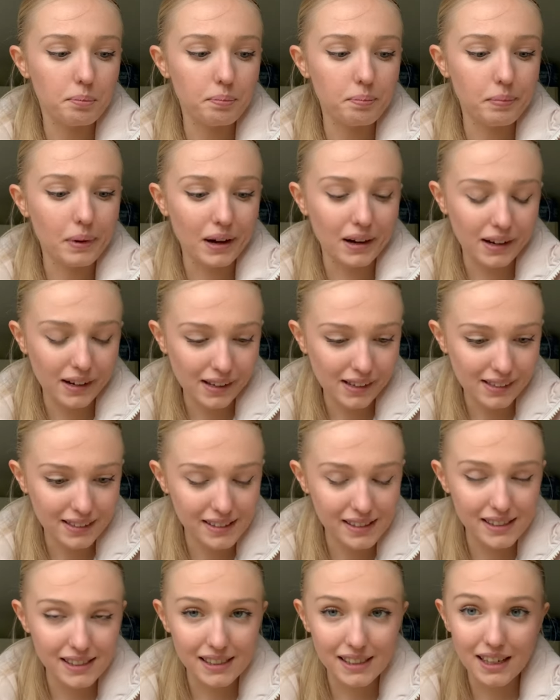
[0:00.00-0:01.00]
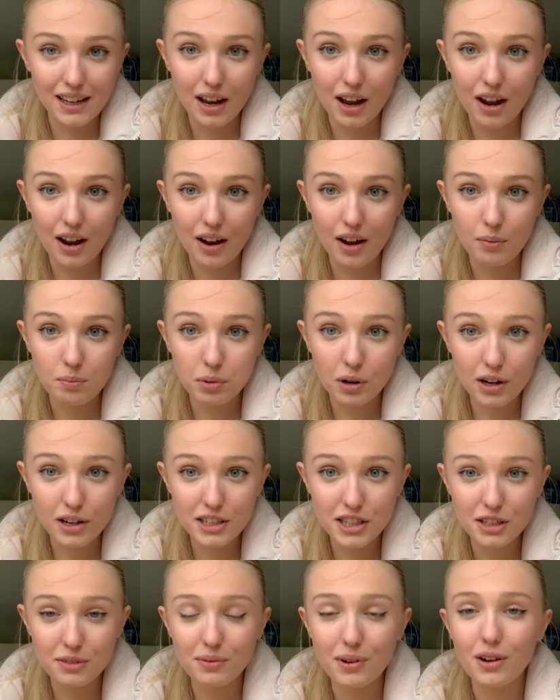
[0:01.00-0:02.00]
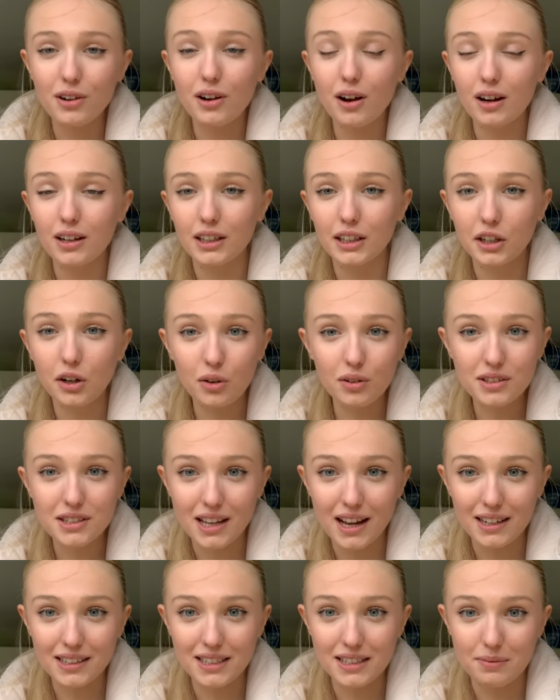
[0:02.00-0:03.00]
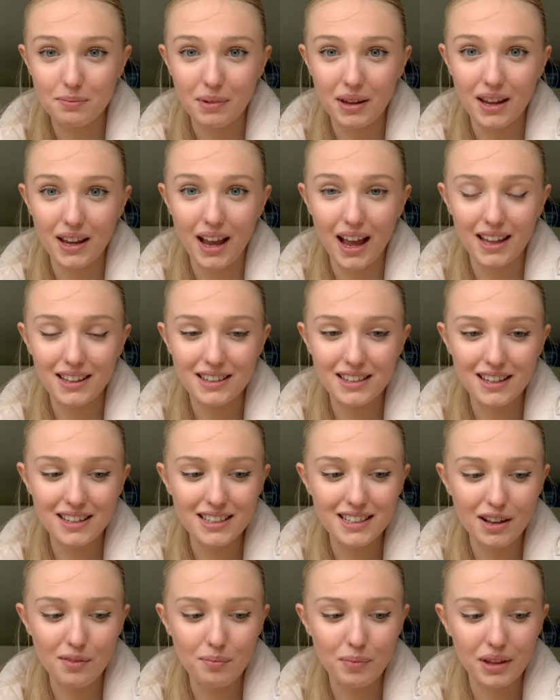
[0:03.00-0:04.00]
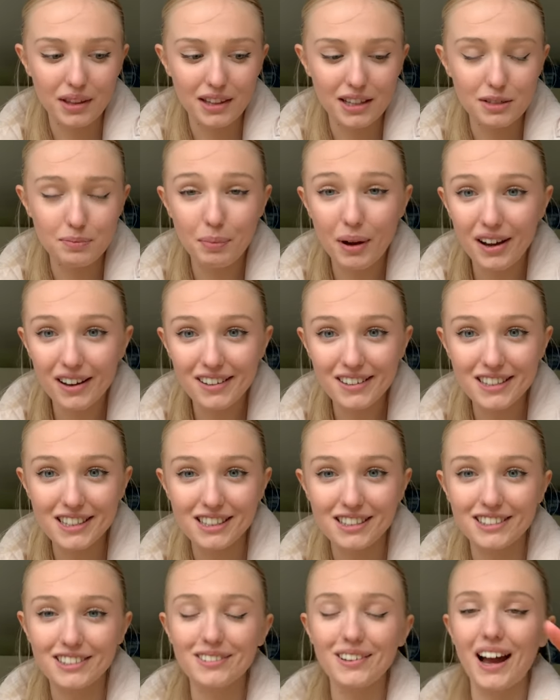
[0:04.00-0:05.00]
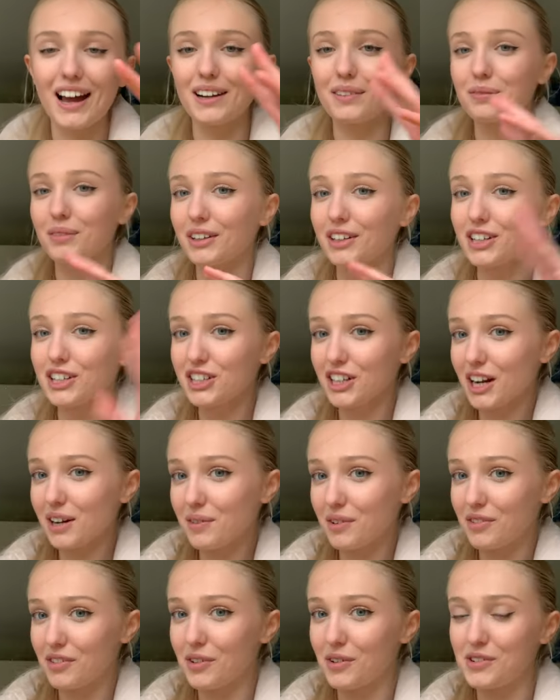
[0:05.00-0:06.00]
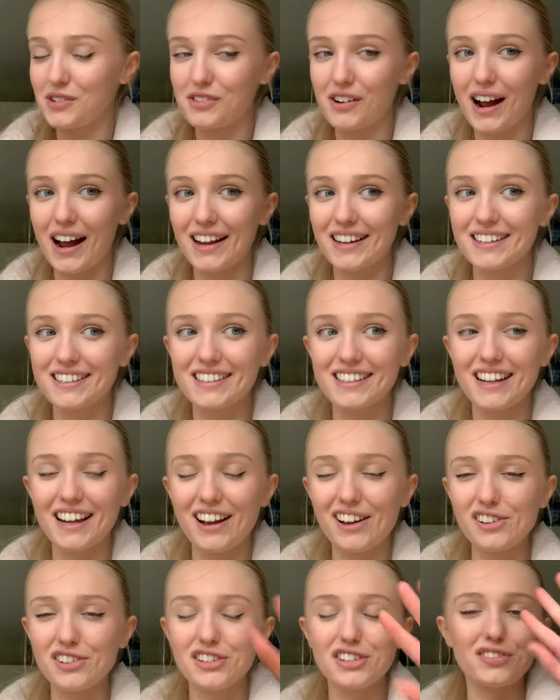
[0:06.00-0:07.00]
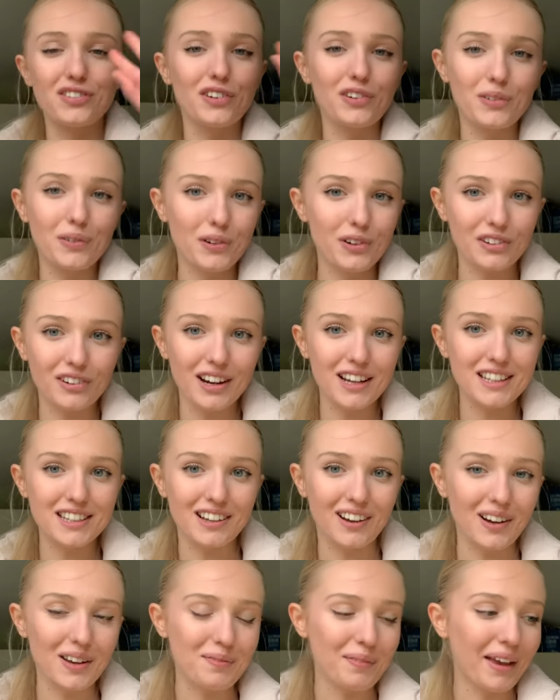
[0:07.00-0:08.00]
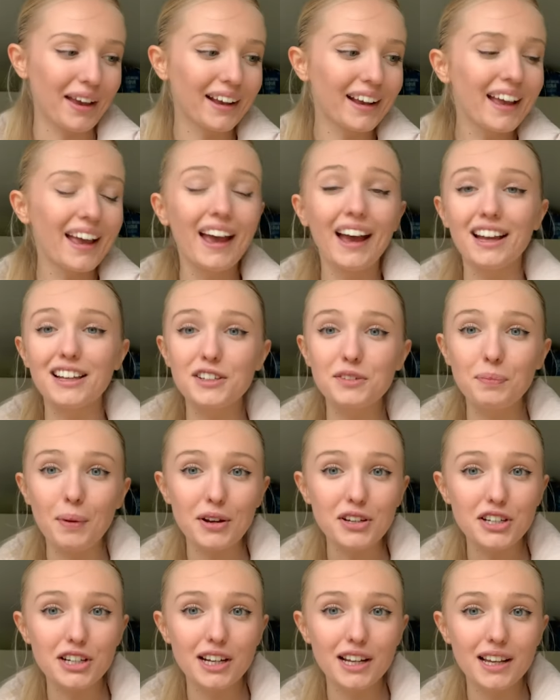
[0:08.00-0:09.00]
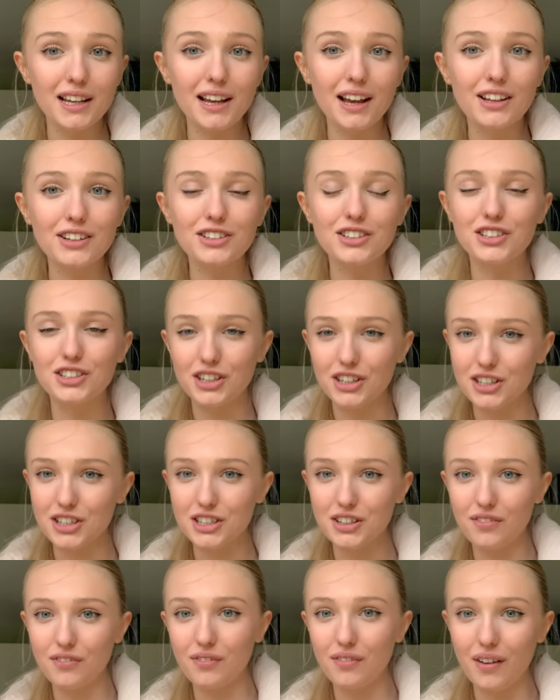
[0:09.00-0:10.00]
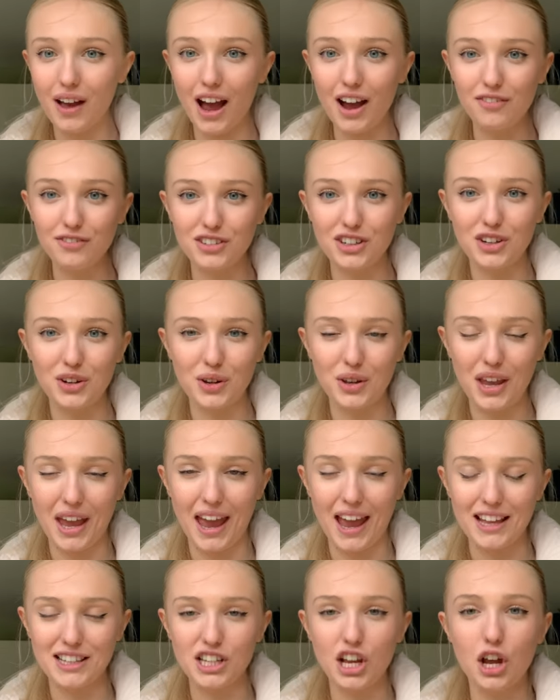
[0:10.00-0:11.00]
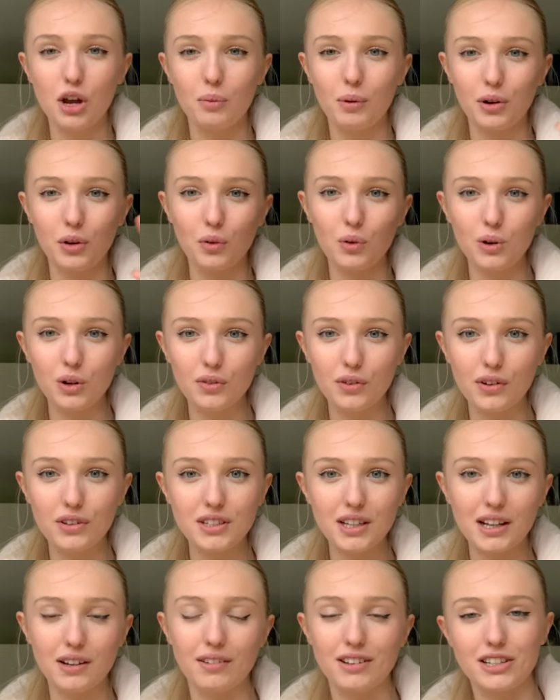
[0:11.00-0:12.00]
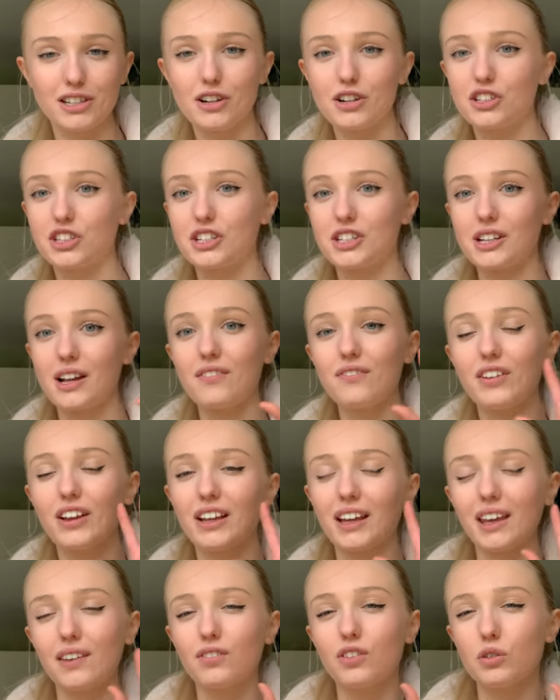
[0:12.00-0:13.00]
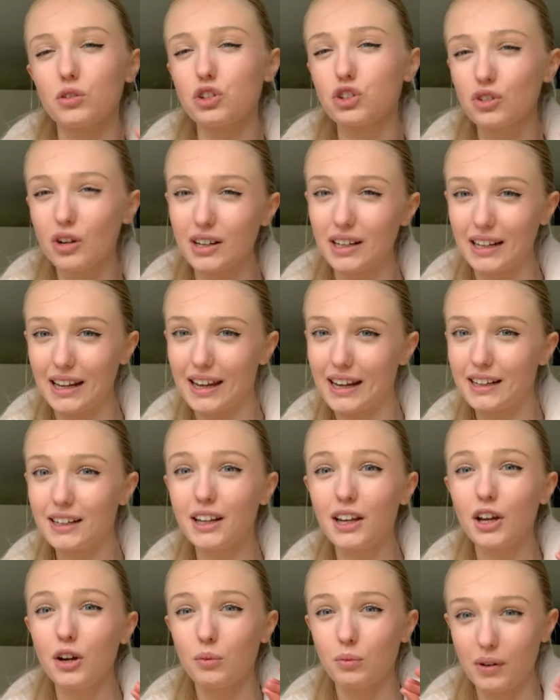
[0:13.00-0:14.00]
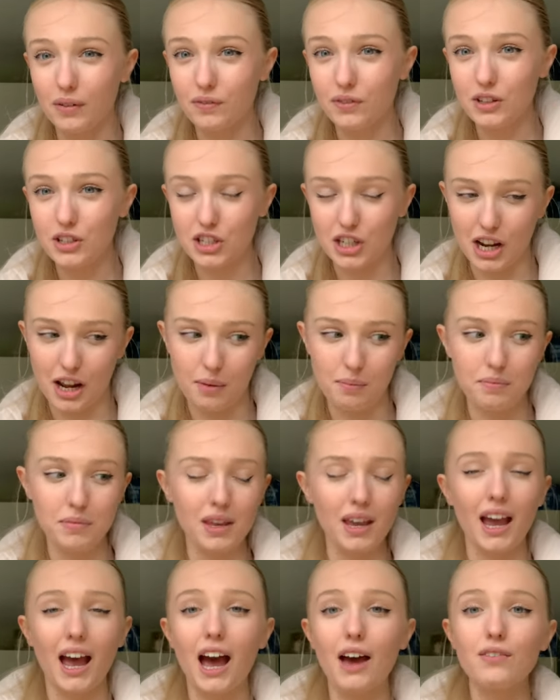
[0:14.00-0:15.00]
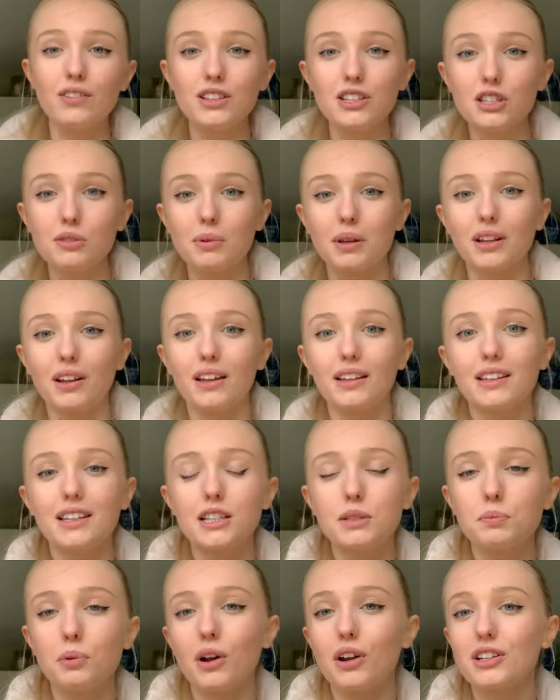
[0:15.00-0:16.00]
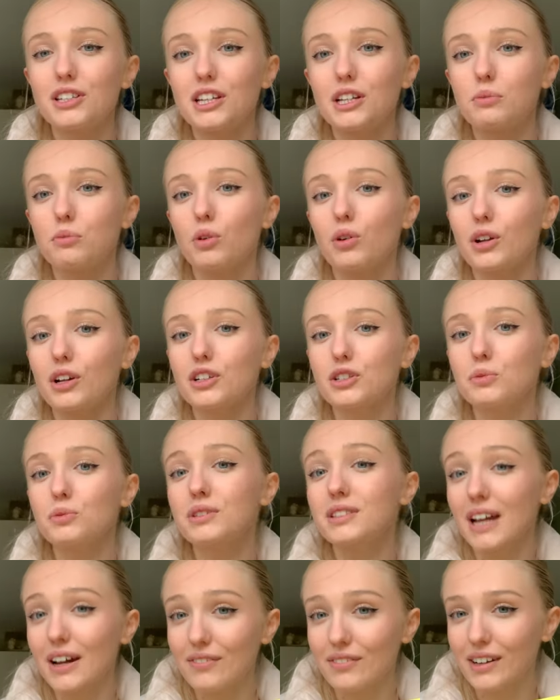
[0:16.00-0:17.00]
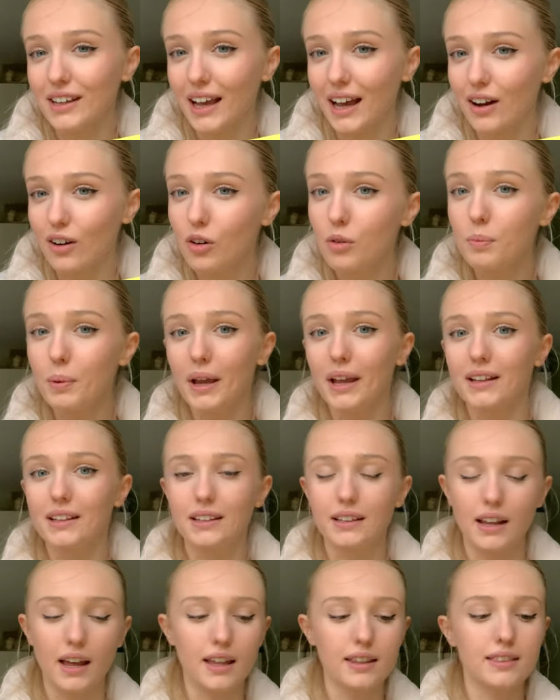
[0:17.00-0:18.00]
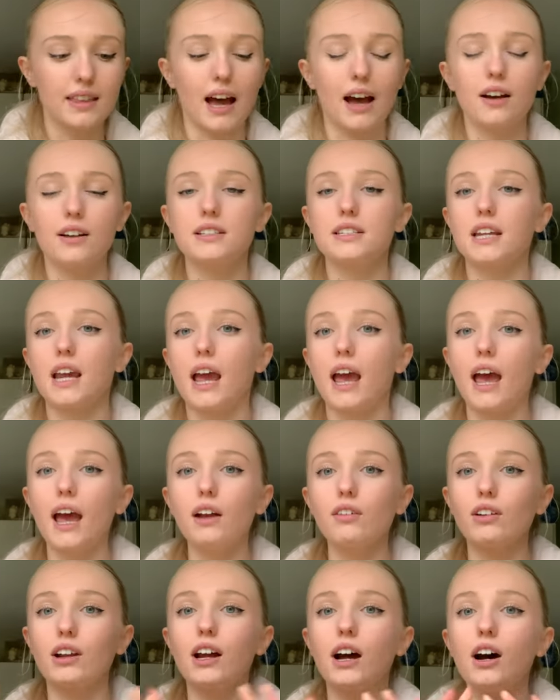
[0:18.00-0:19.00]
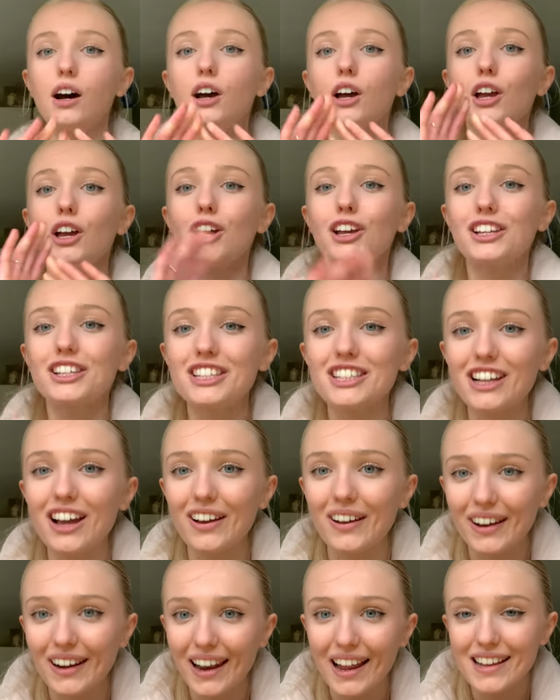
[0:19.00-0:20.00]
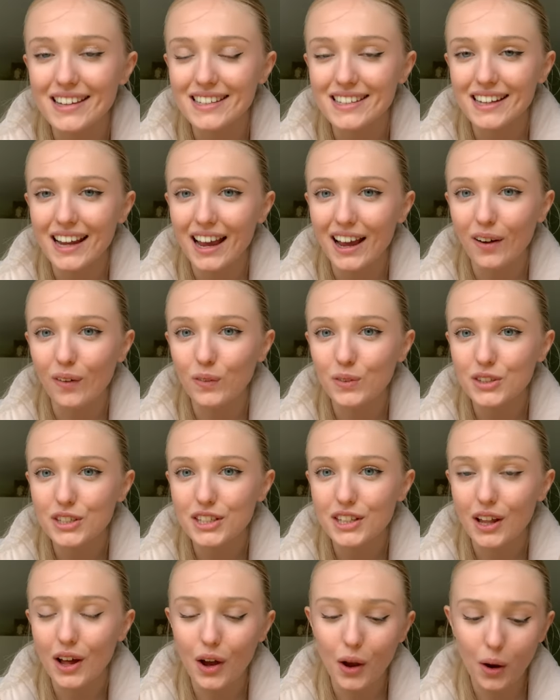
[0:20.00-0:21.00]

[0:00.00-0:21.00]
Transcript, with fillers: But Protein World kindly contacted me and sent me this parcel and I'm going to share it with you all and I just thought what great timing especially just after New Year's when all of you set your resolutions I think if you're struggling with the gym having something like these protein products will definitely help in that area so let's get on to the